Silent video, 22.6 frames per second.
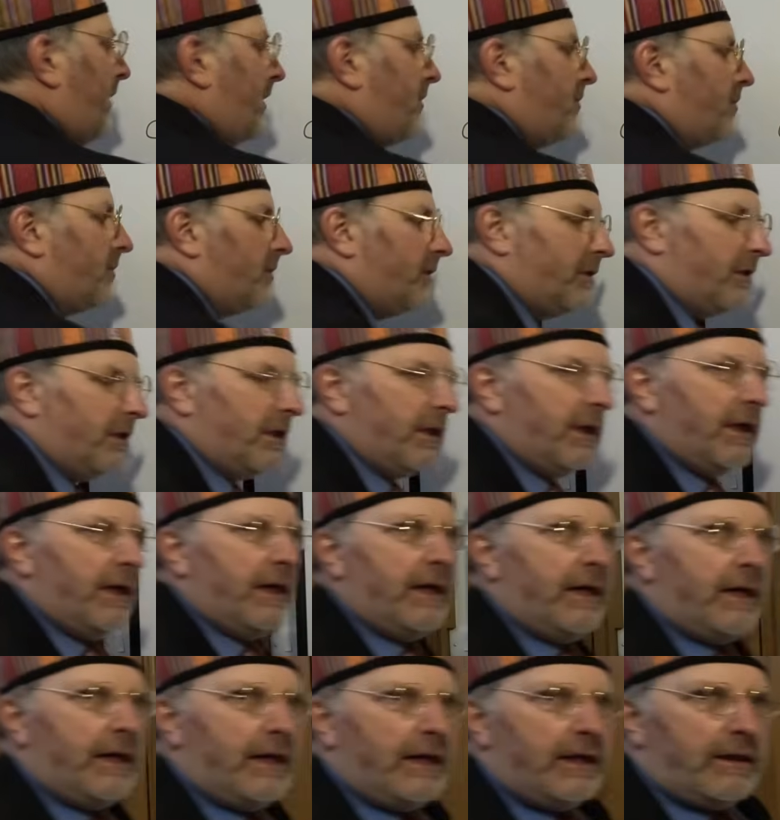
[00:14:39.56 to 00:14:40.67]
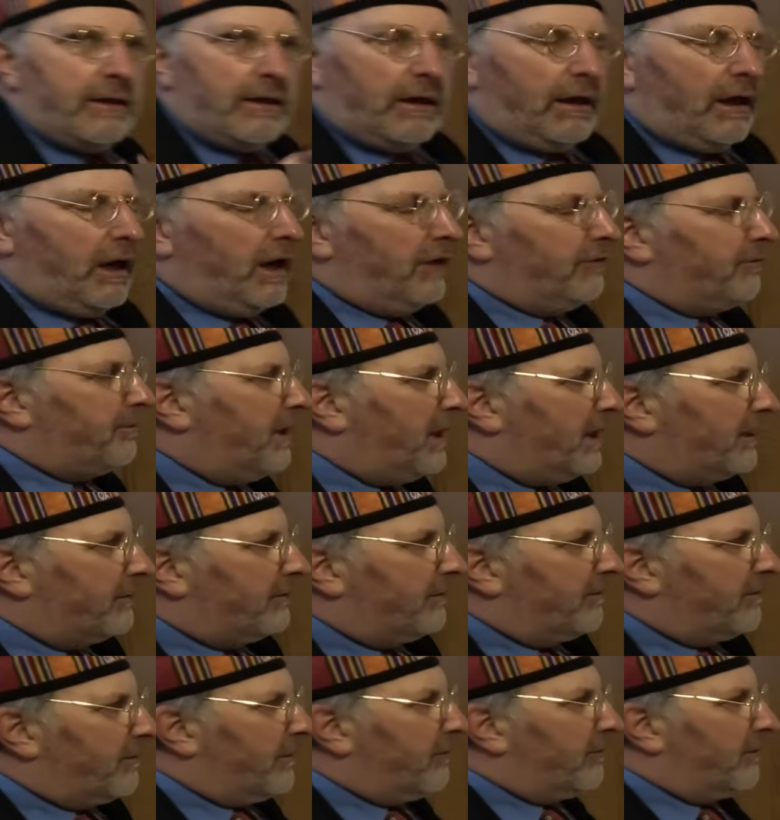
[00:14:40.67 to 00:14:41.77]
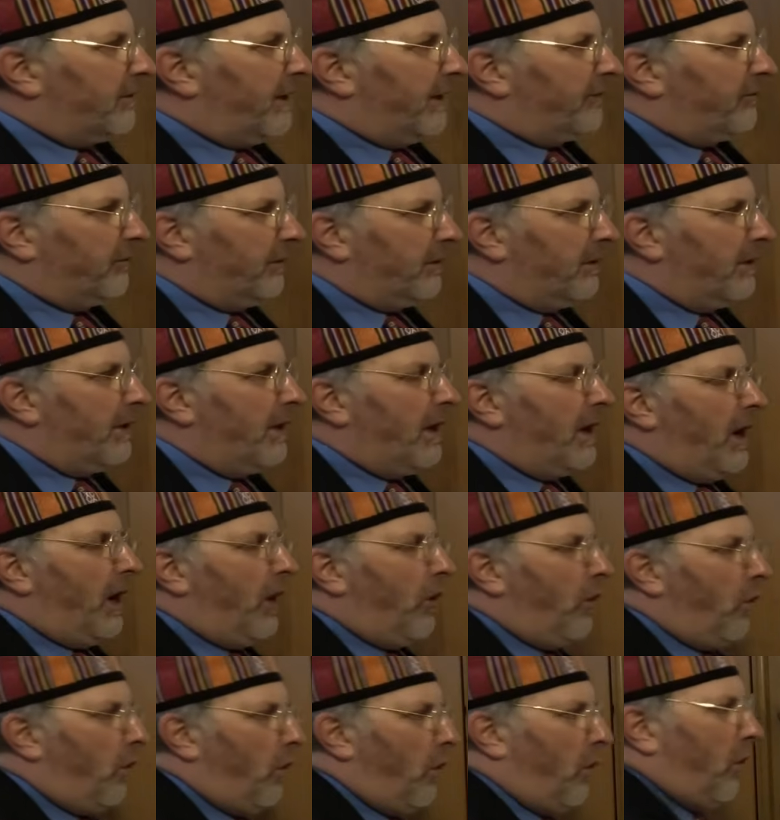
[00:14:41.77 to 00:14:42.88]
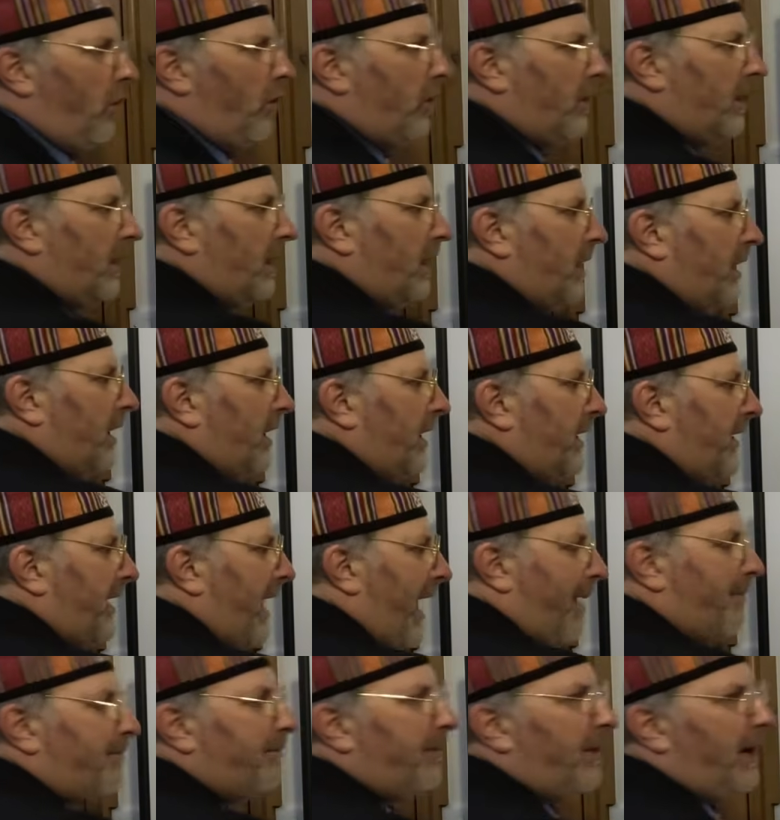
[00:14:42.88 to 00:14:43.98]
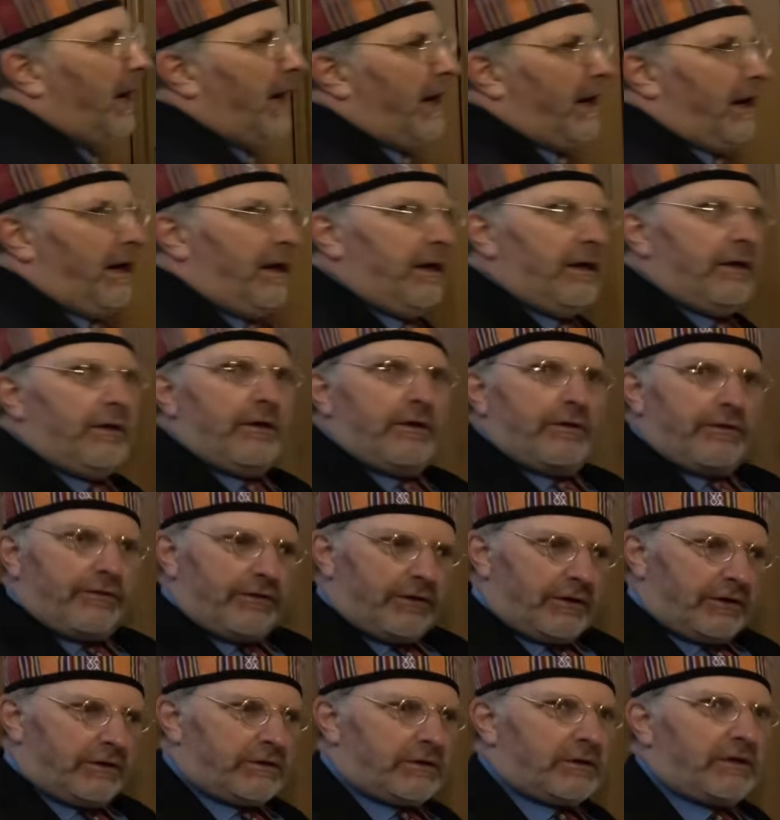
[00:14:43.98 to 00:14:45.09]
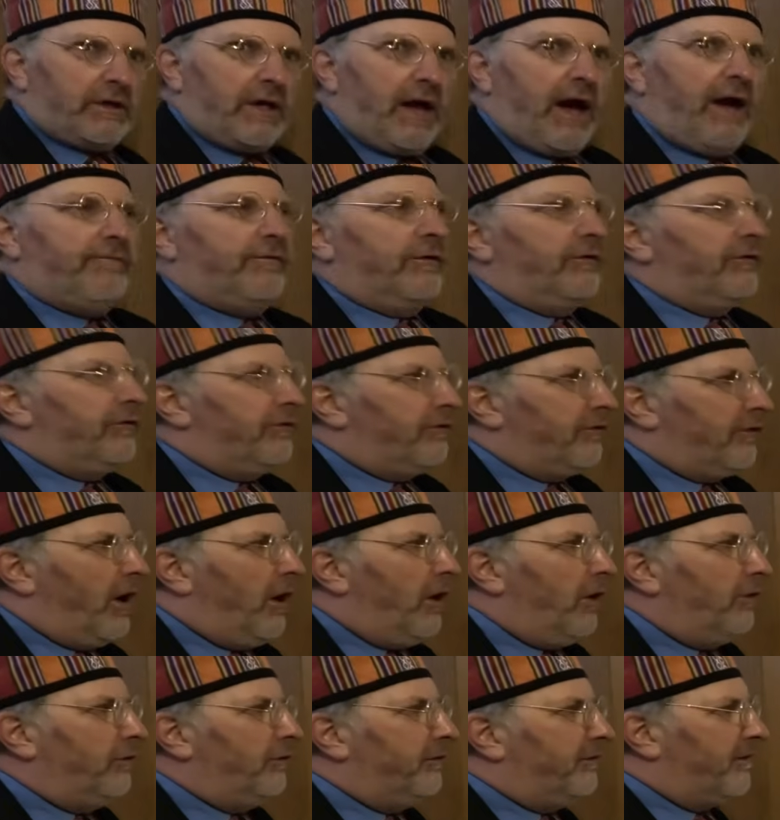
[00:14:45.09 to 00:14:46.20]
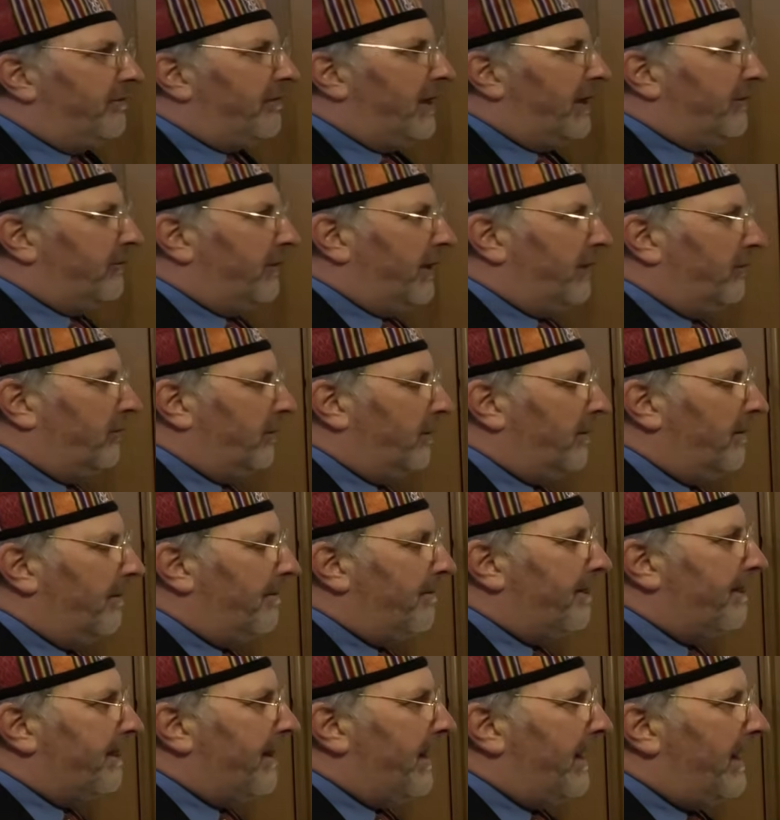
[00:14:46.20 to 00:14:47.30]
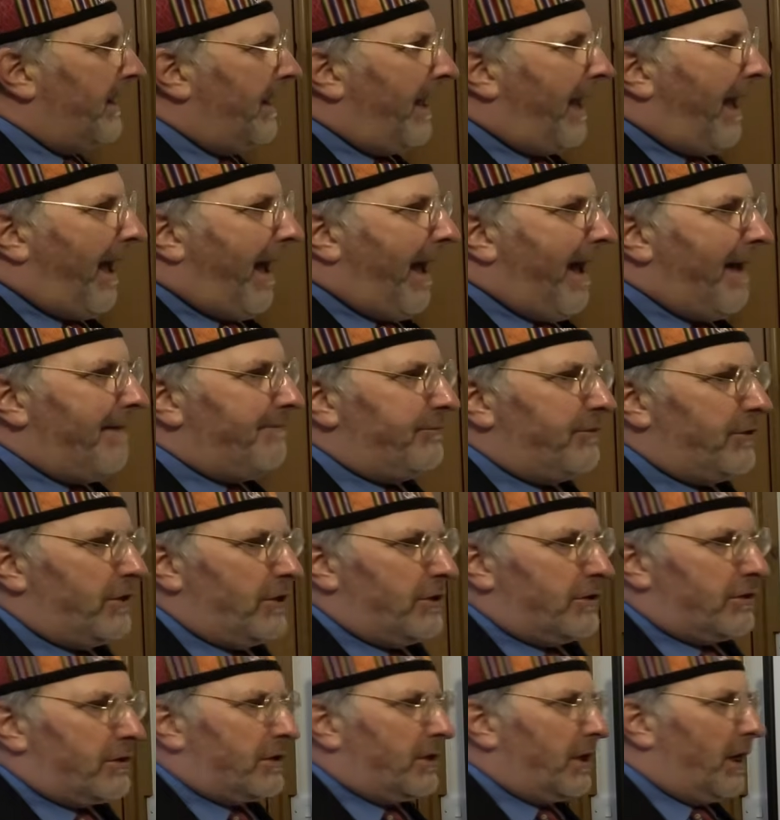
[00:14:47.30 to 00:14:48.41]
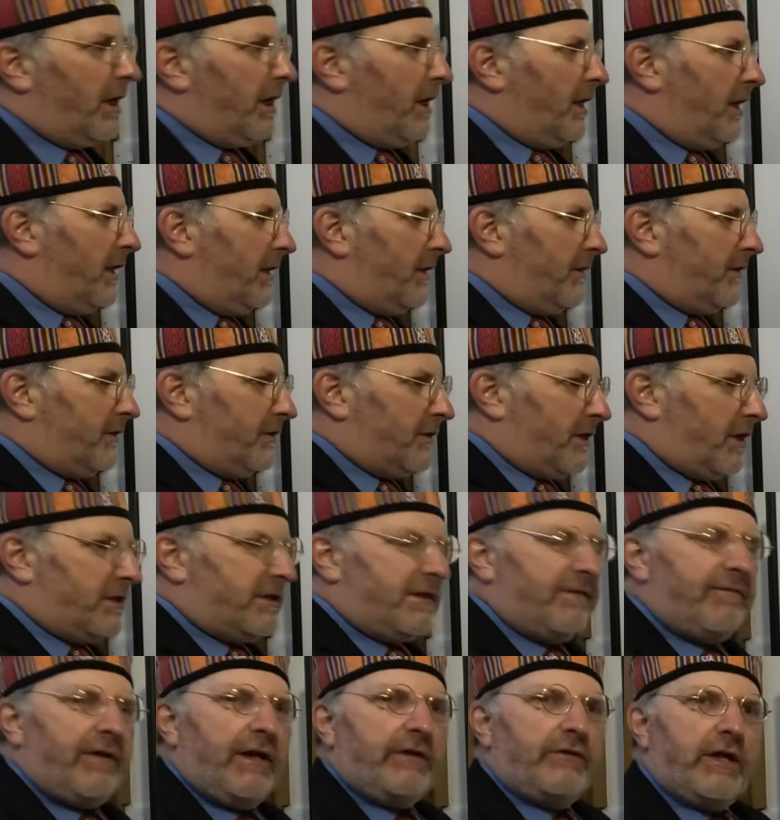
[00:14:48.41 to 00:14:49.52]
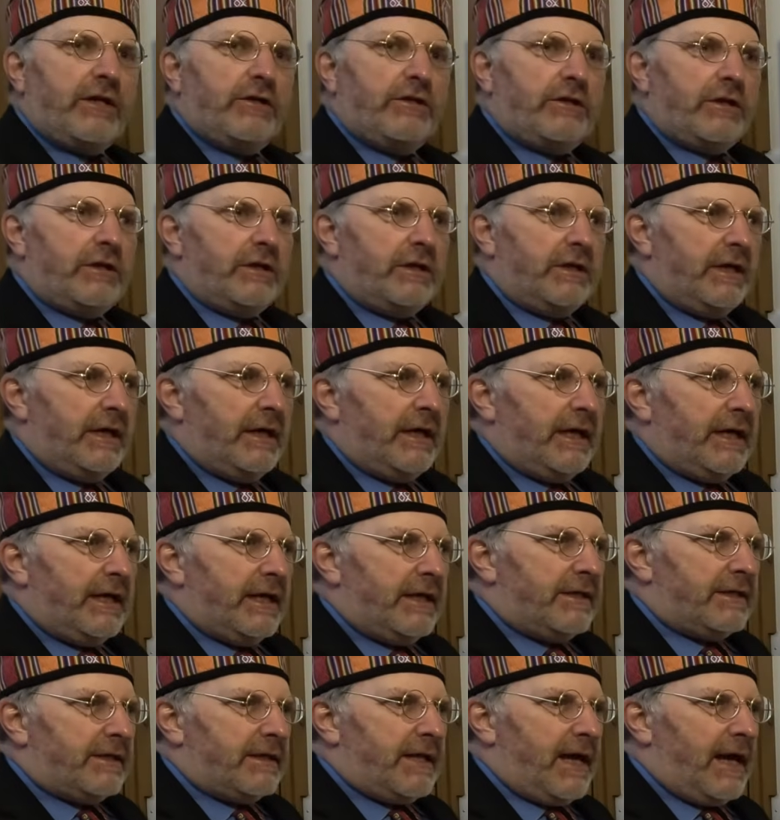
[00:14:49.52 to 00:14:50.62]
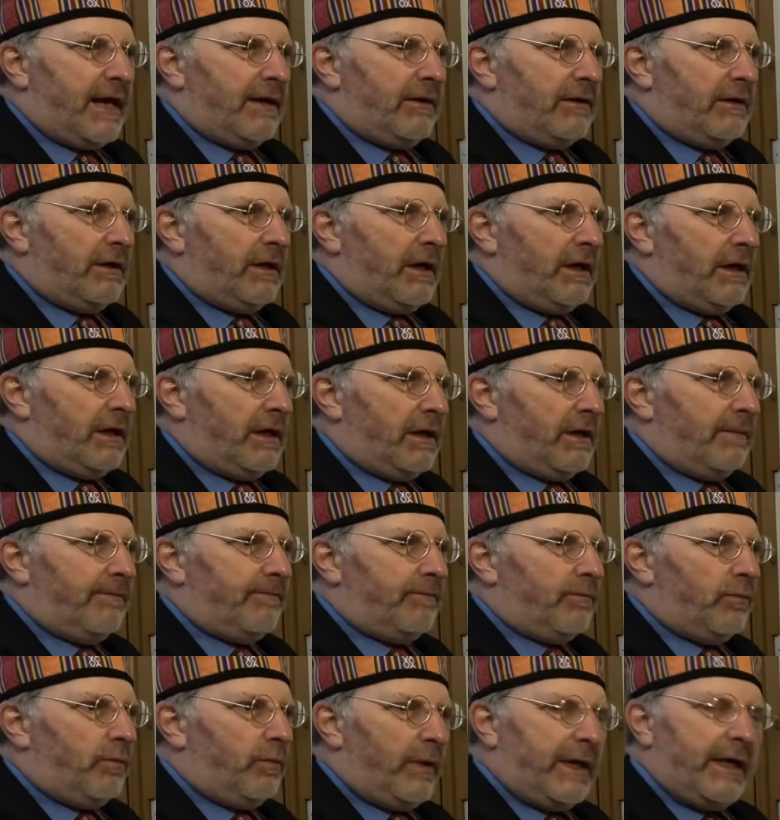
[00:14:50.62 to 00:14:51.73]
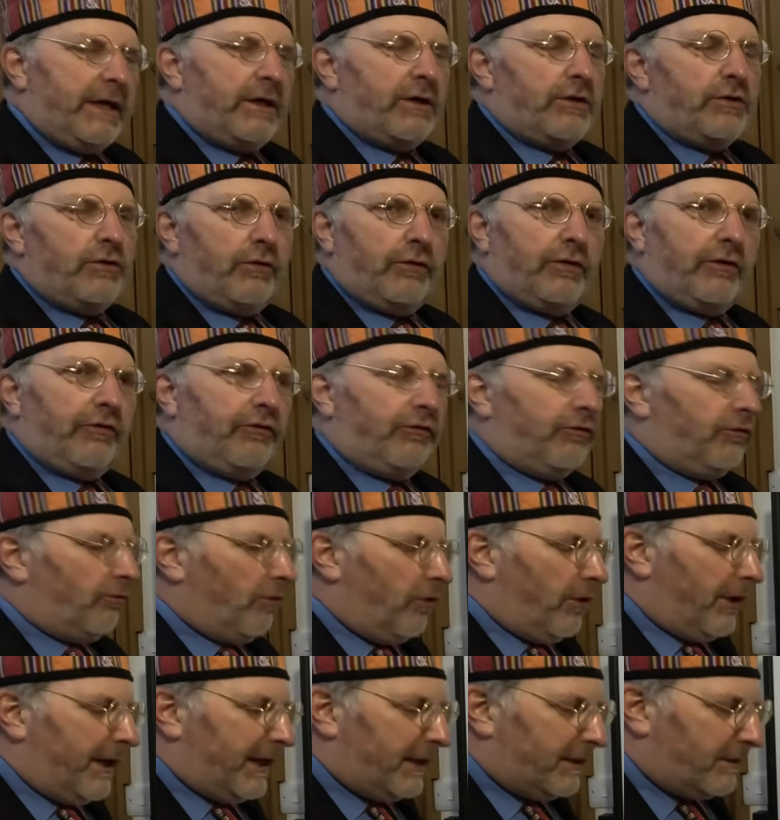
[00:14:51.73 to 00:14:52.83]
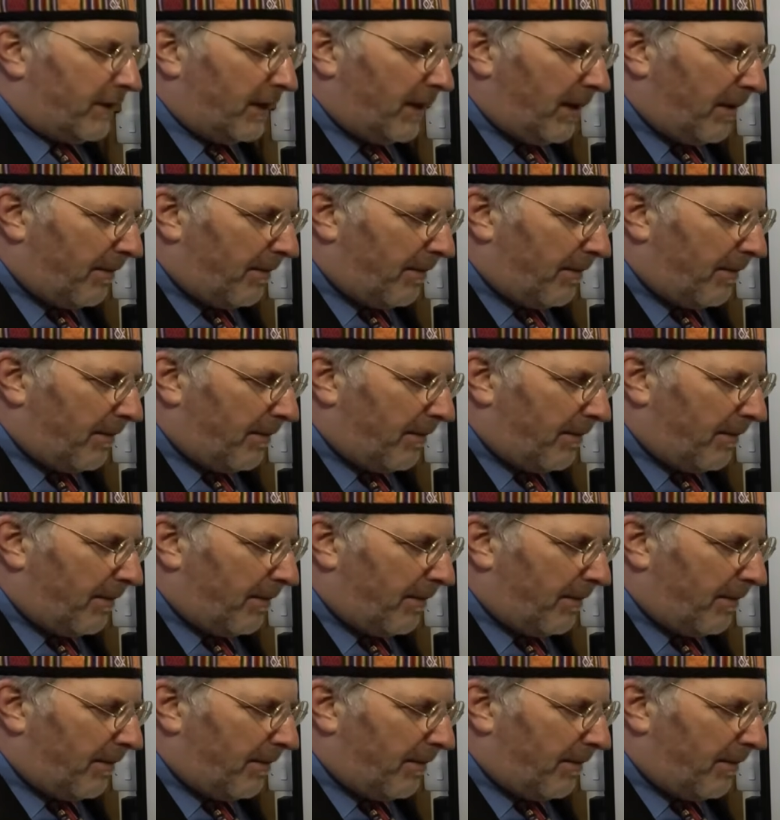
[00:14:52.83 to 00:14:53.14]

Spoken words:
mentioned in the last part of this lesson, or an empire that covers the whole civilization, and that a civilization is then weakened or destroyed